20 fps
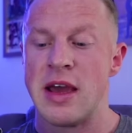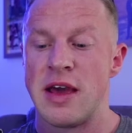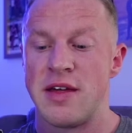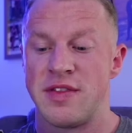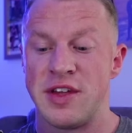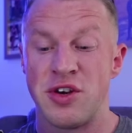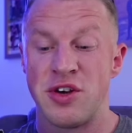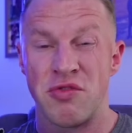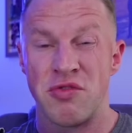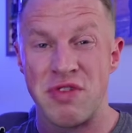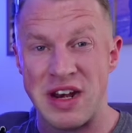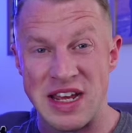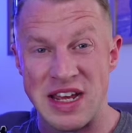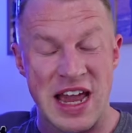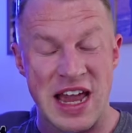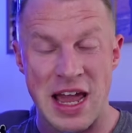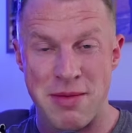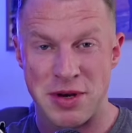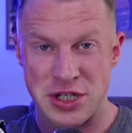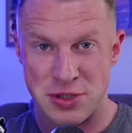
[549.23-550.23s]
They don't really
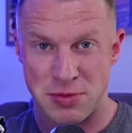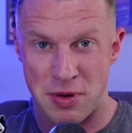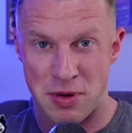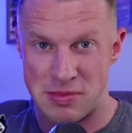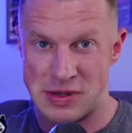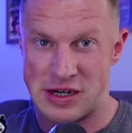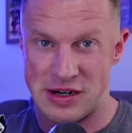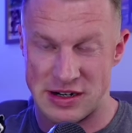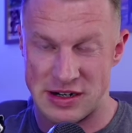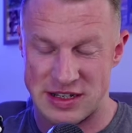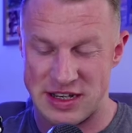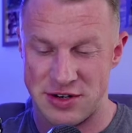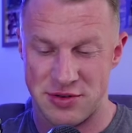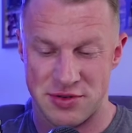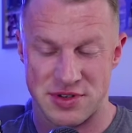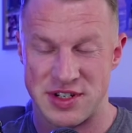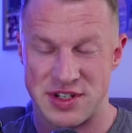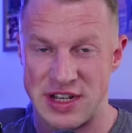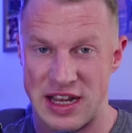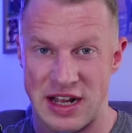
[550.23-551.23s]
care much about marketing or
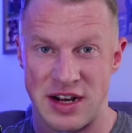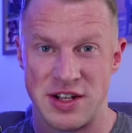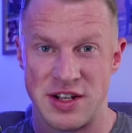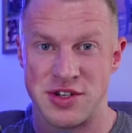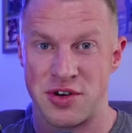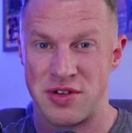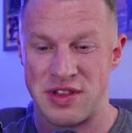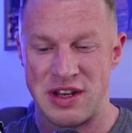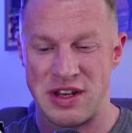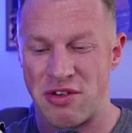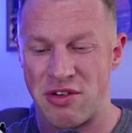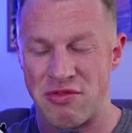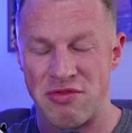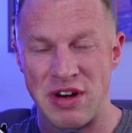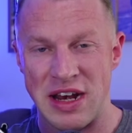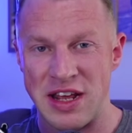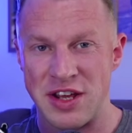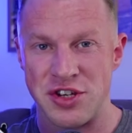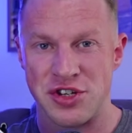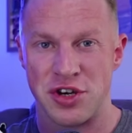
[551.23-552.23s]
sales, or they don't
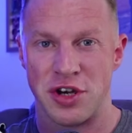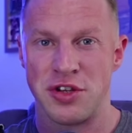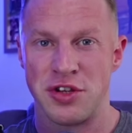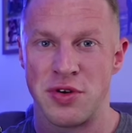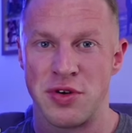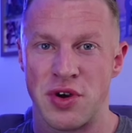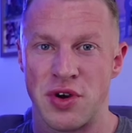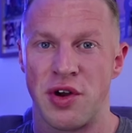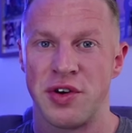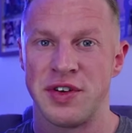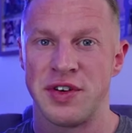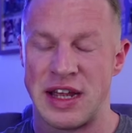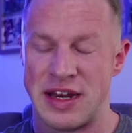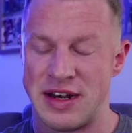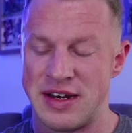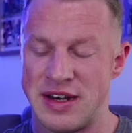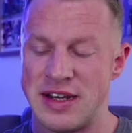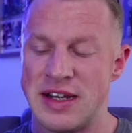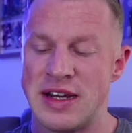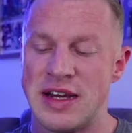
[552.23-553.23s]
really enjoy doing content.
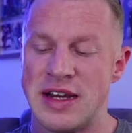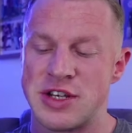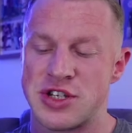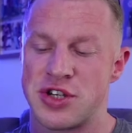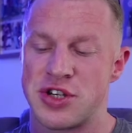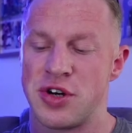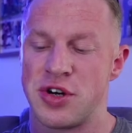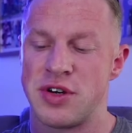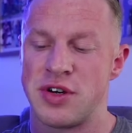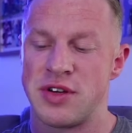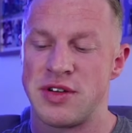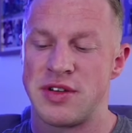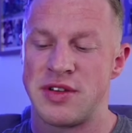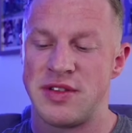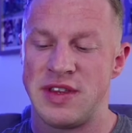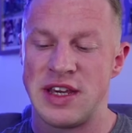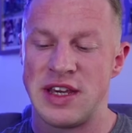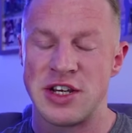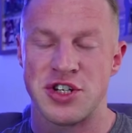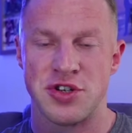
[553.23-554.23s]
So
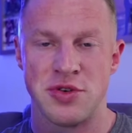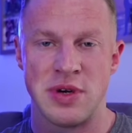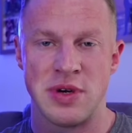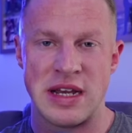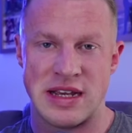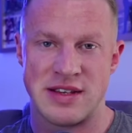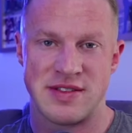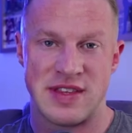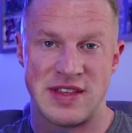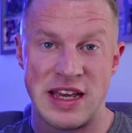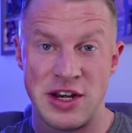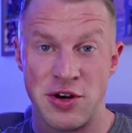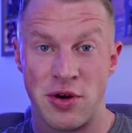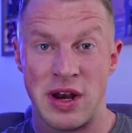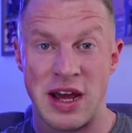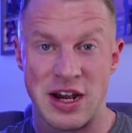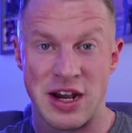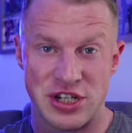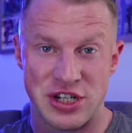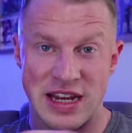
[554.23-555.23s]
the issue is they don't
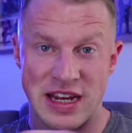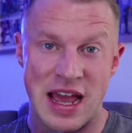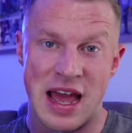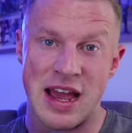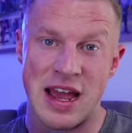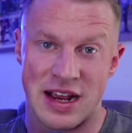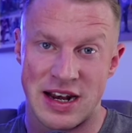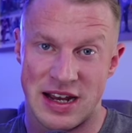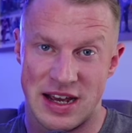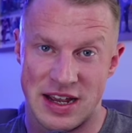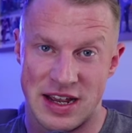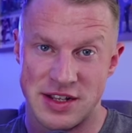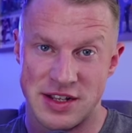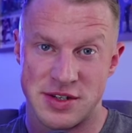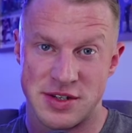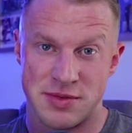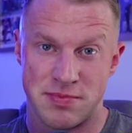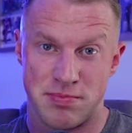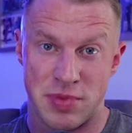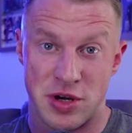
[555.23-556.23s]
actually get clients,
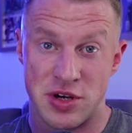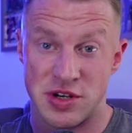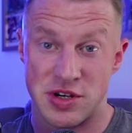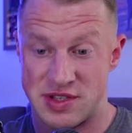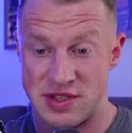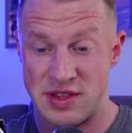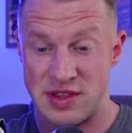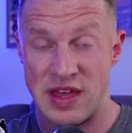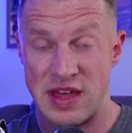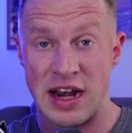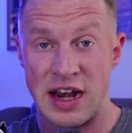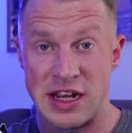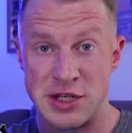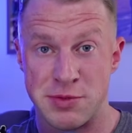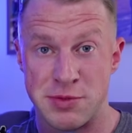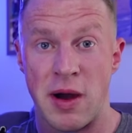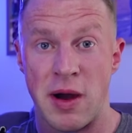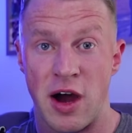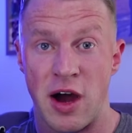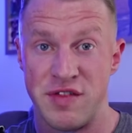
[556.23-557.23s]
because that is
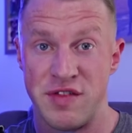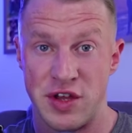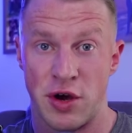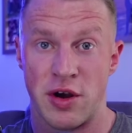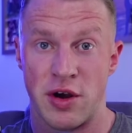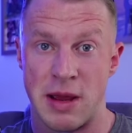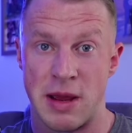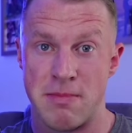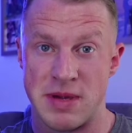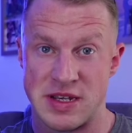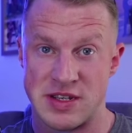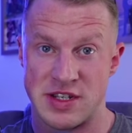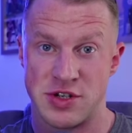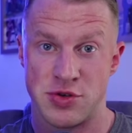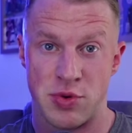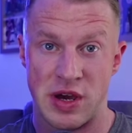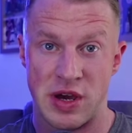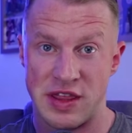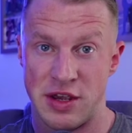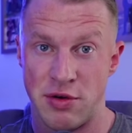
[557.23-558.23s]
part of the online business,
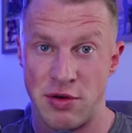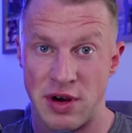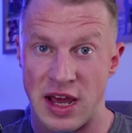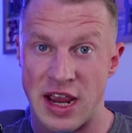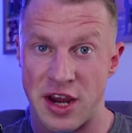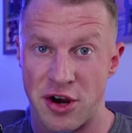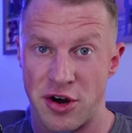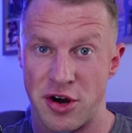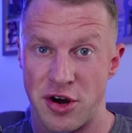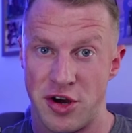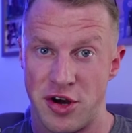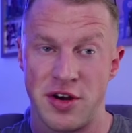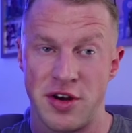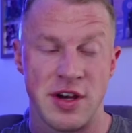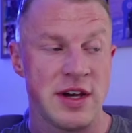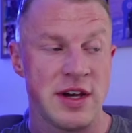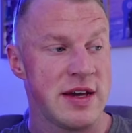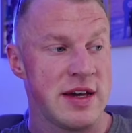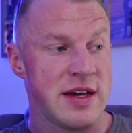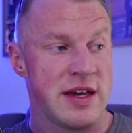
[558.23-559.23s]
whether you like it or not.
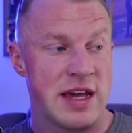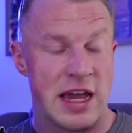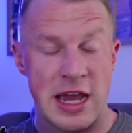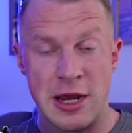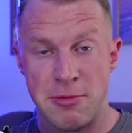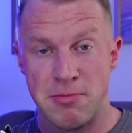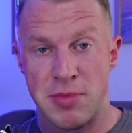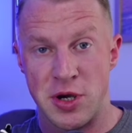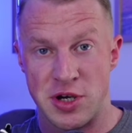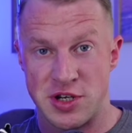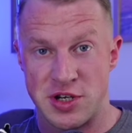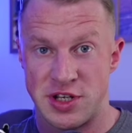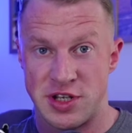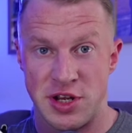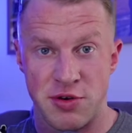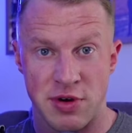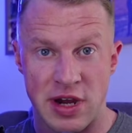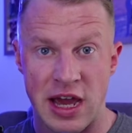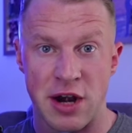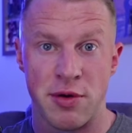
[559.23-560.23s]
In person, you
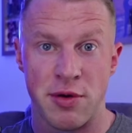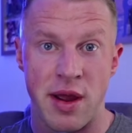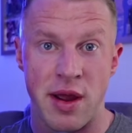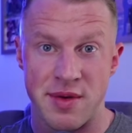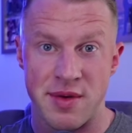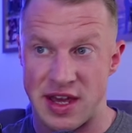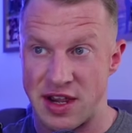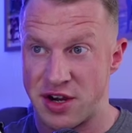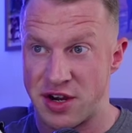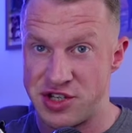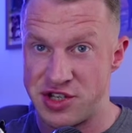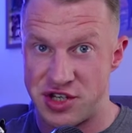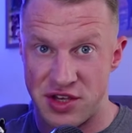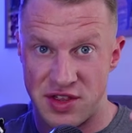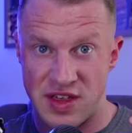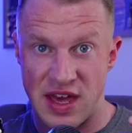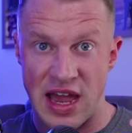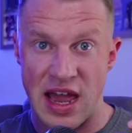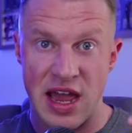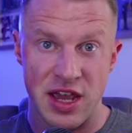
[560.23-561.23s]
can get away with it because you're
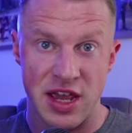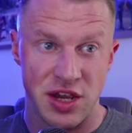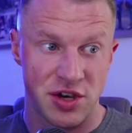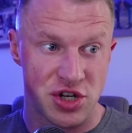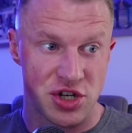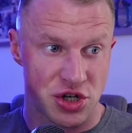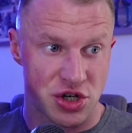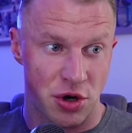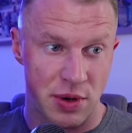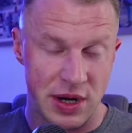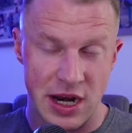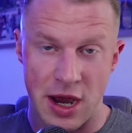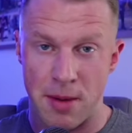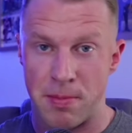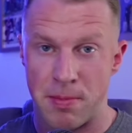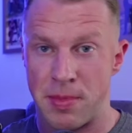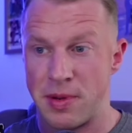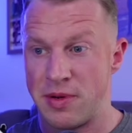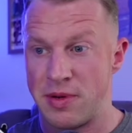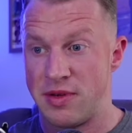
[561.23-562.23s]
there, you're showing up,
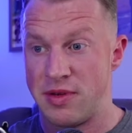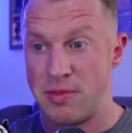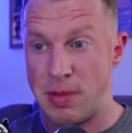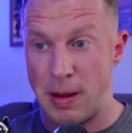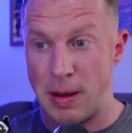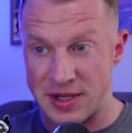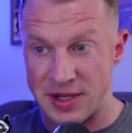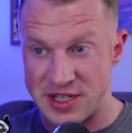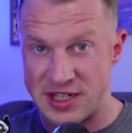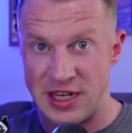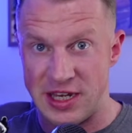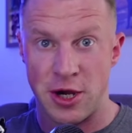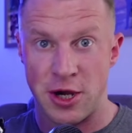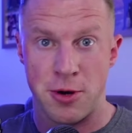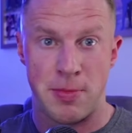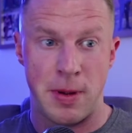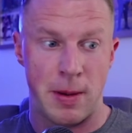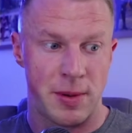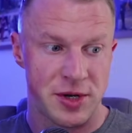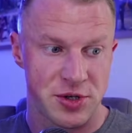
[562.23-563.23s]
people see you,
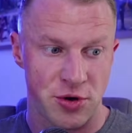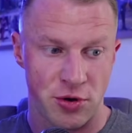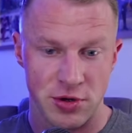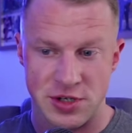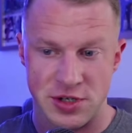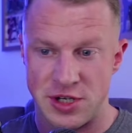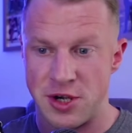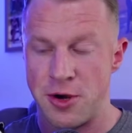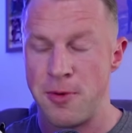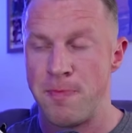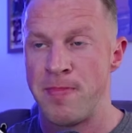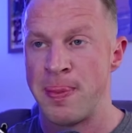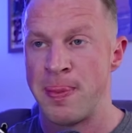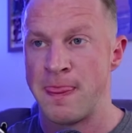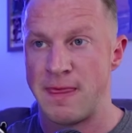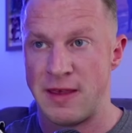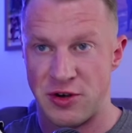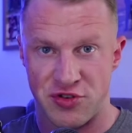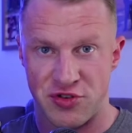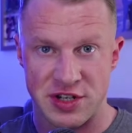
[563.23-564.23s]
people talk to you,
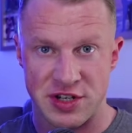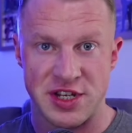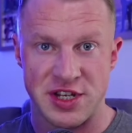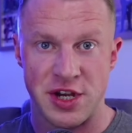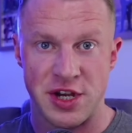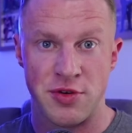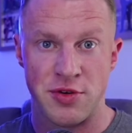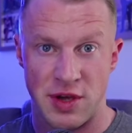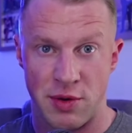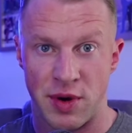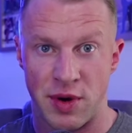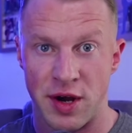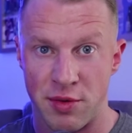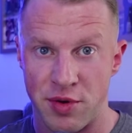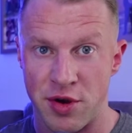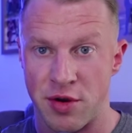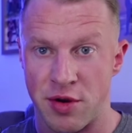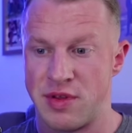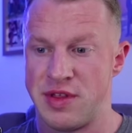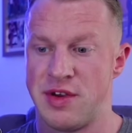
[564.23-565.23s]
they trust you, they want to
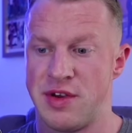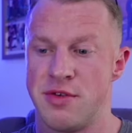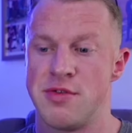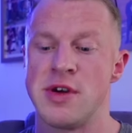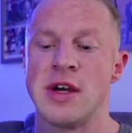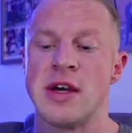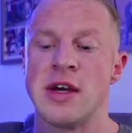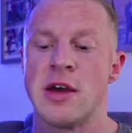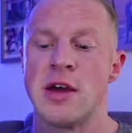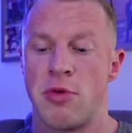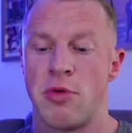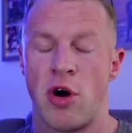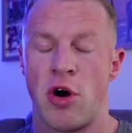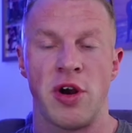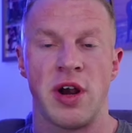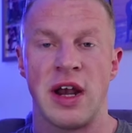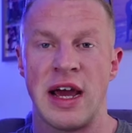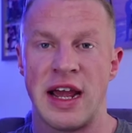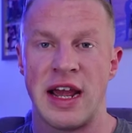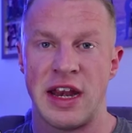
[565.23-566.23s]
work with you.
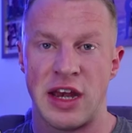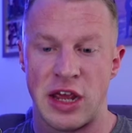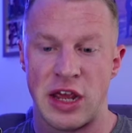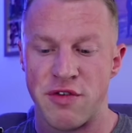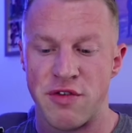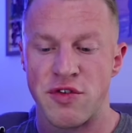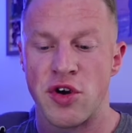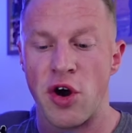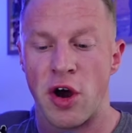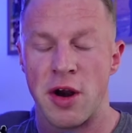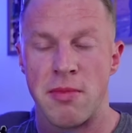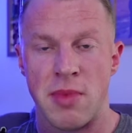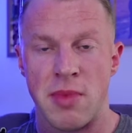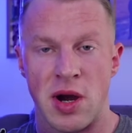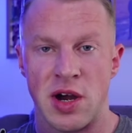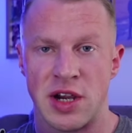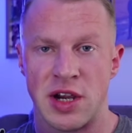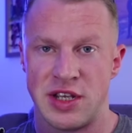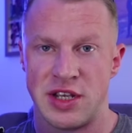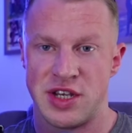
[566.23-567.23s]
Online, you've got to
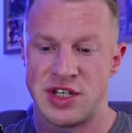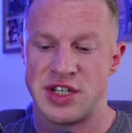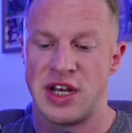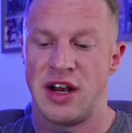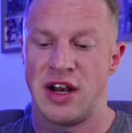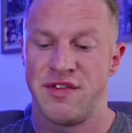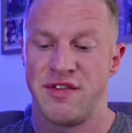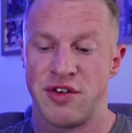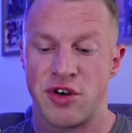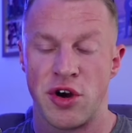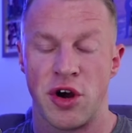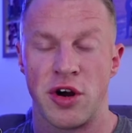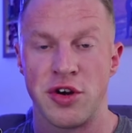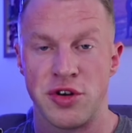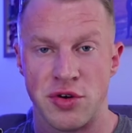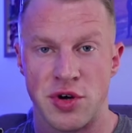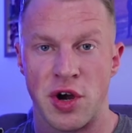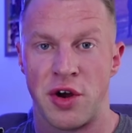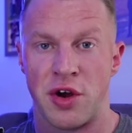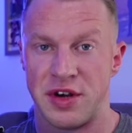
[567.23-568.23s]
market it yourself, you've got to do
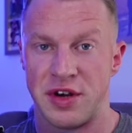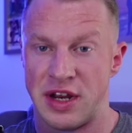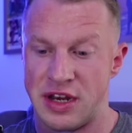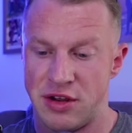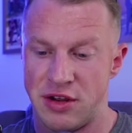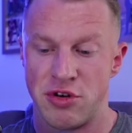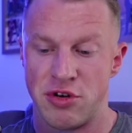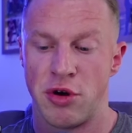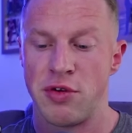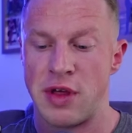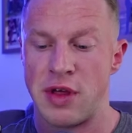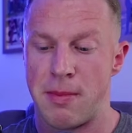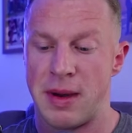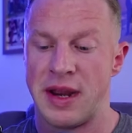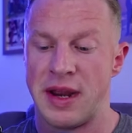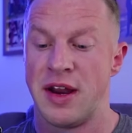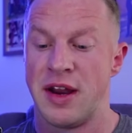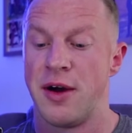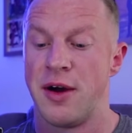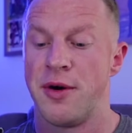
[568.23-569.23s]
content, you know that by
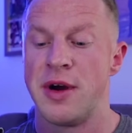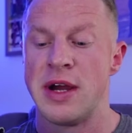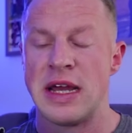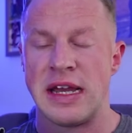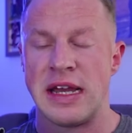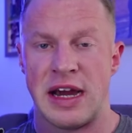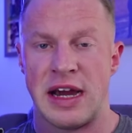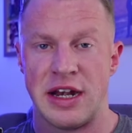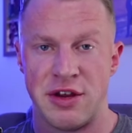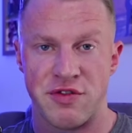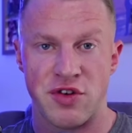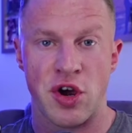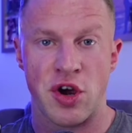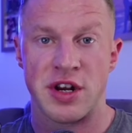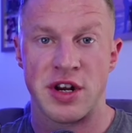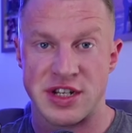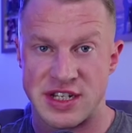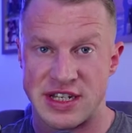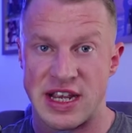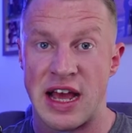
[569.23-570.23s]
now, and you've got to
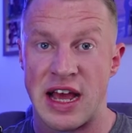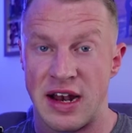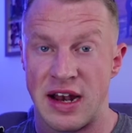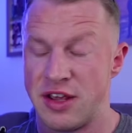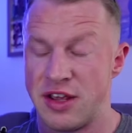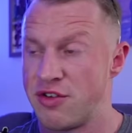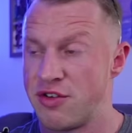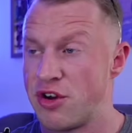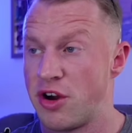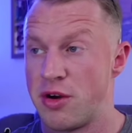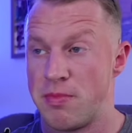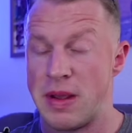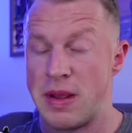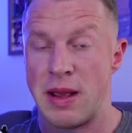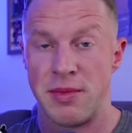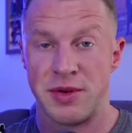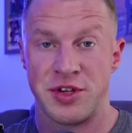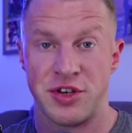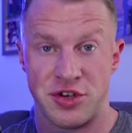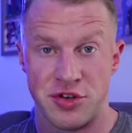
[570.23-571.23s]
sell, you've got to be able
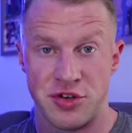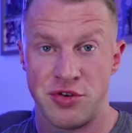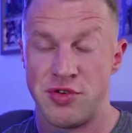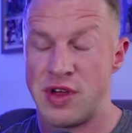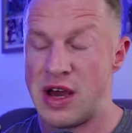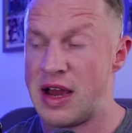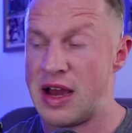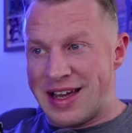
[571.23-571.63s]
to do that.